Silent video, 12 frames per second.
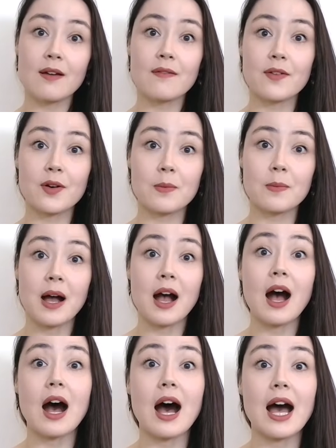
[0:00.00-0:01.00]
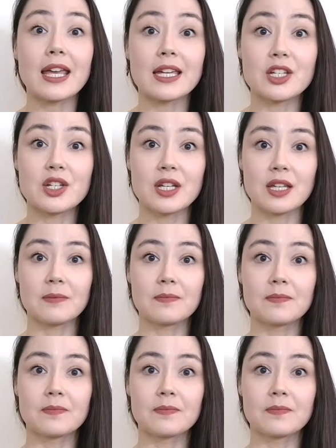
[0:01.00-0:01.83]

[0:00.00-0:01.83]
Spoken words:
verb ing.